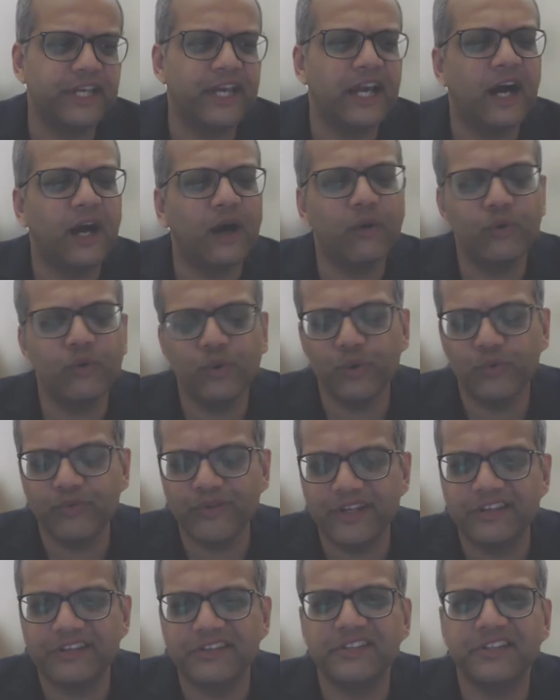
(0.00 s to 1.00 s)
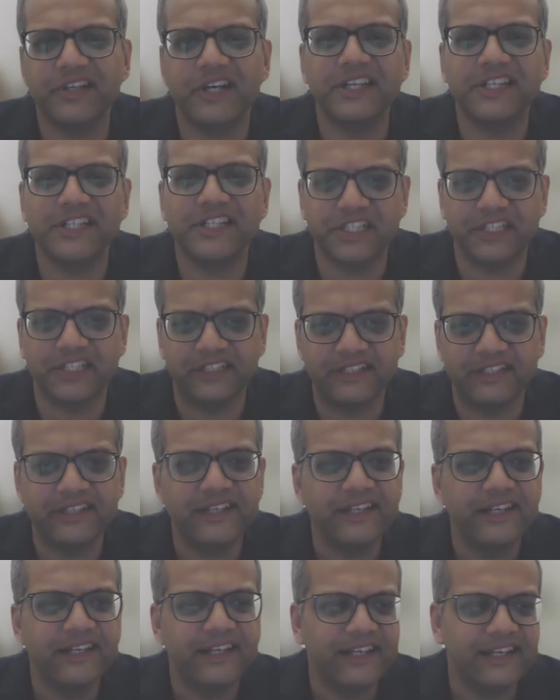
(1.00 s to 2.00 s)
how do we structure
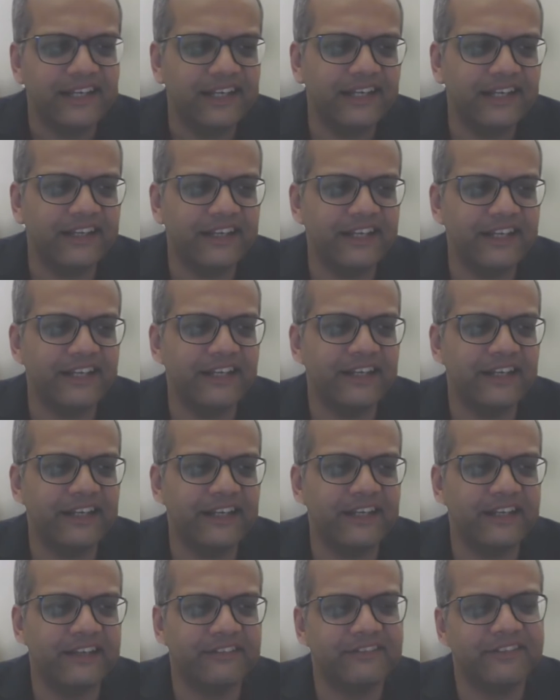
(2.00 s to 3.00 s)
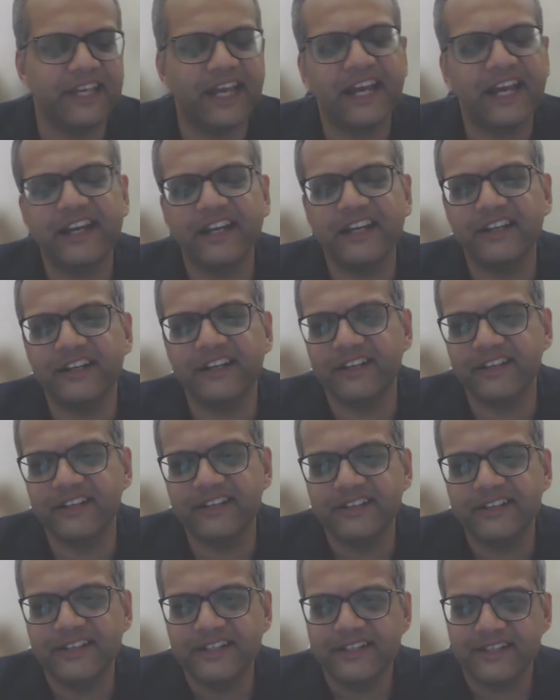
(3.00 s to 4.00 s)
in a
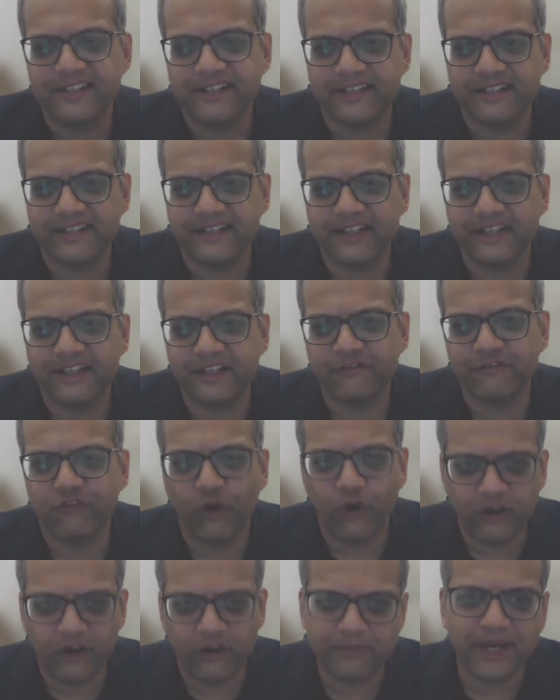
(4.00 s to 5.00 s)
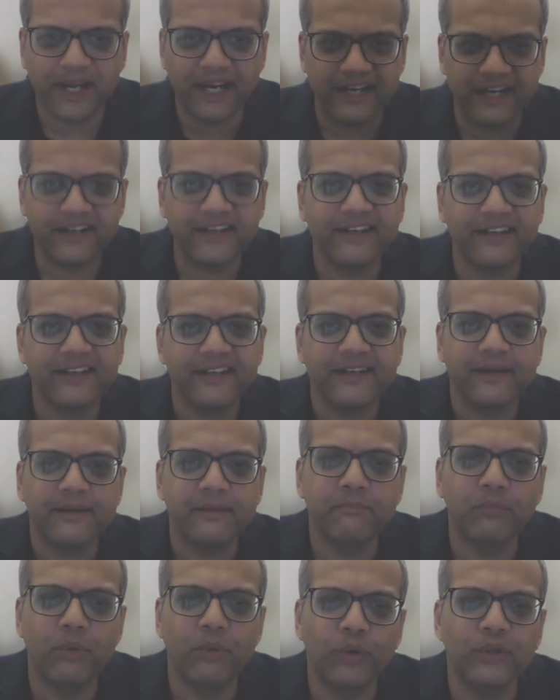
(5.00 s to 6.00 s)
standard format
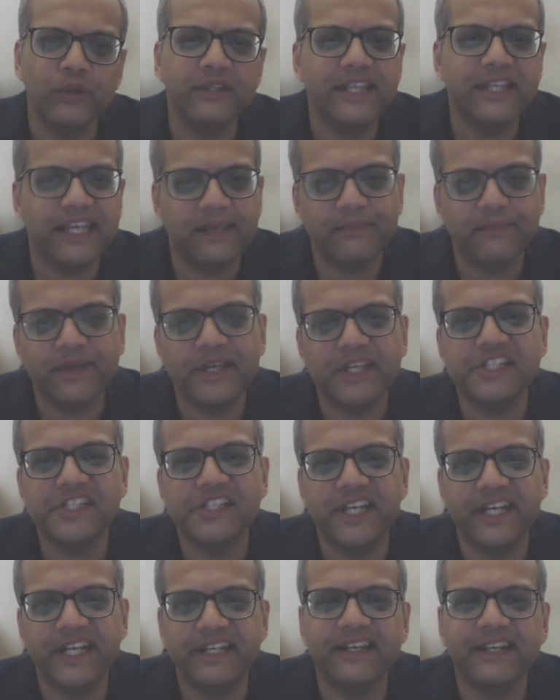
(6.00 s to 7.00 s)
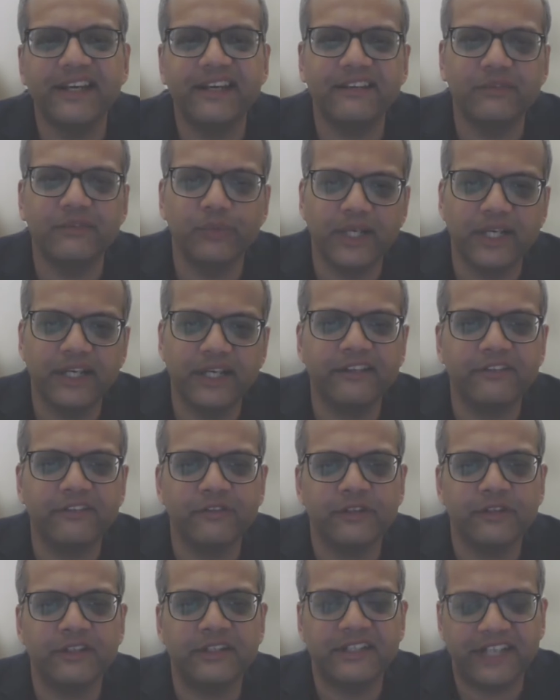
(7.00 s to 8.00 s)
both the image data as well as
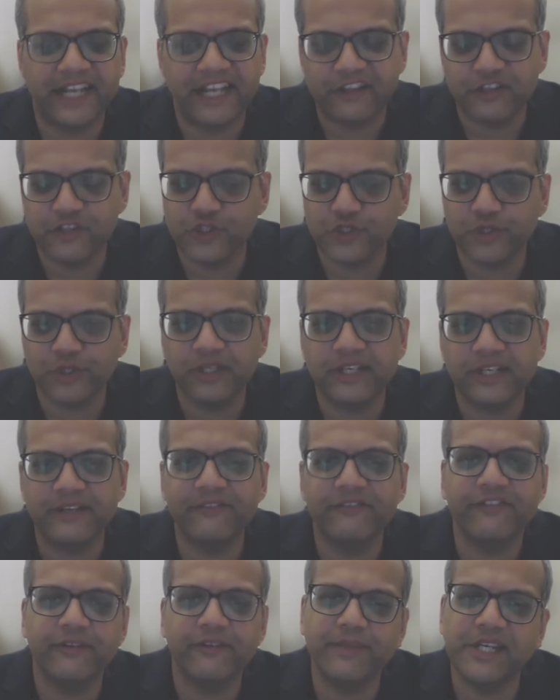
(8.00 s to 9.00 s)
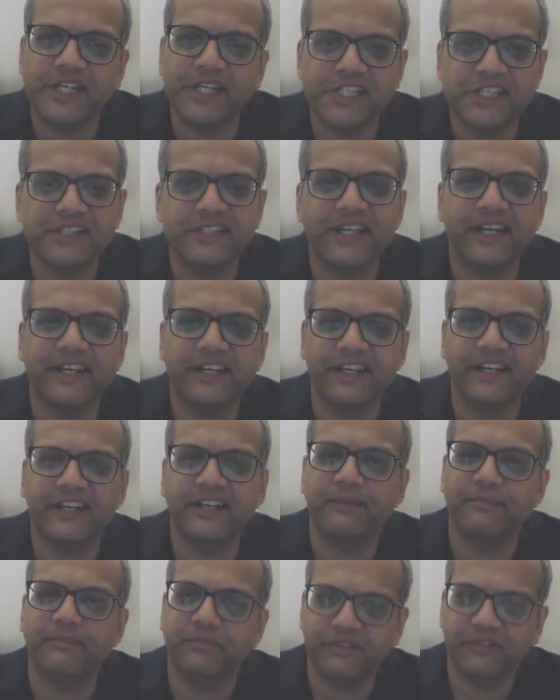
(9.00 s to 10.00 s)
textual information that can
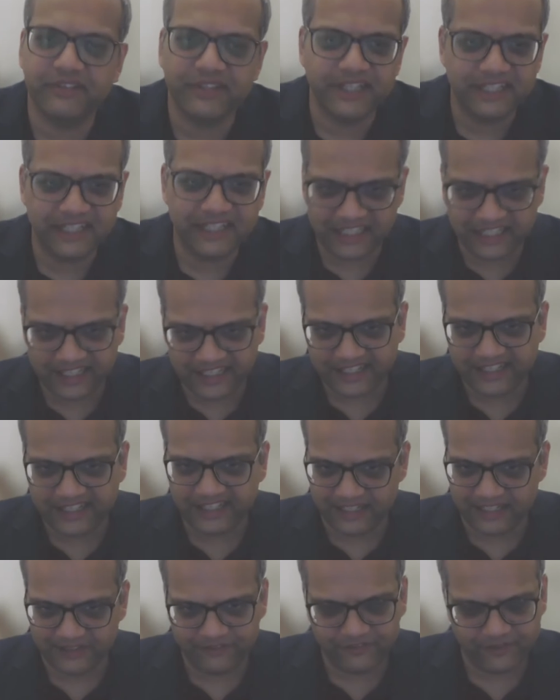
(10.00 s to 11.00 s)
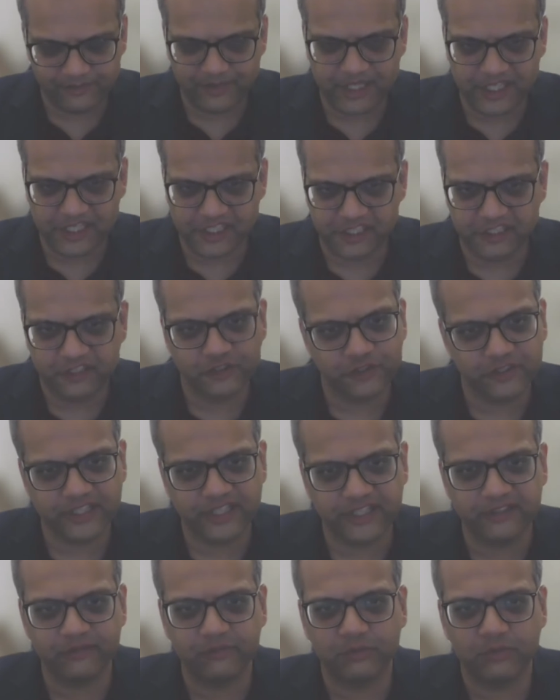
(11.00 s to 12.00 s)
represent clinical information. So
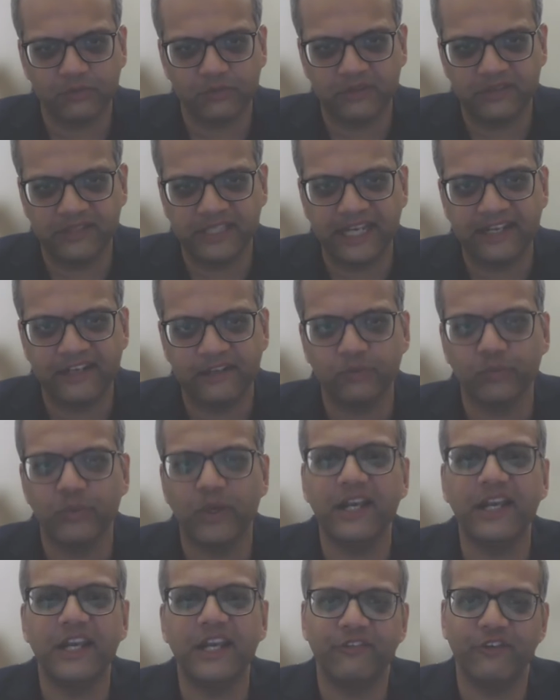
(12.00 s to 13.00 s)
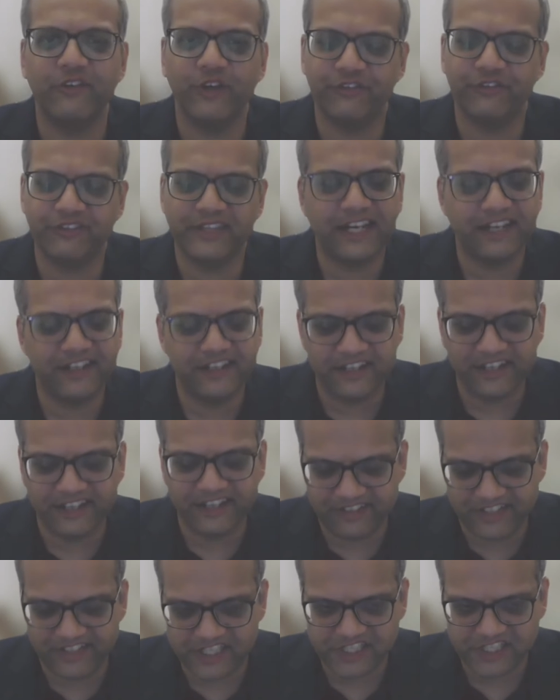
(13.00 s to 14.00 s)
that is one level of
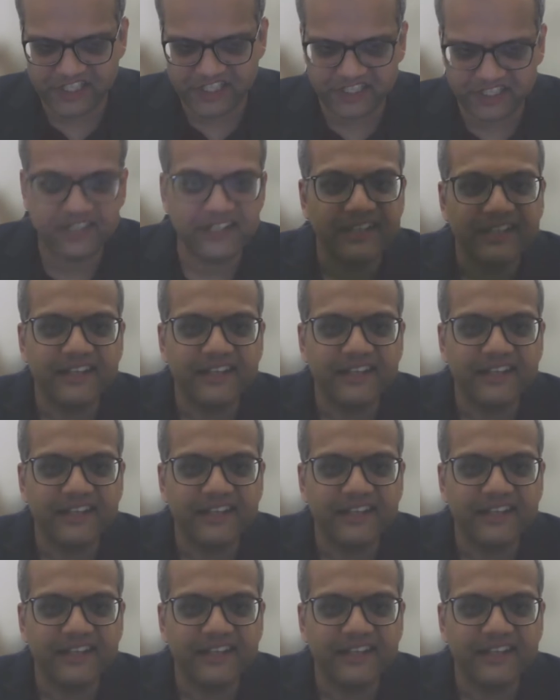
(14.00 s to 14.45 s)
standardization.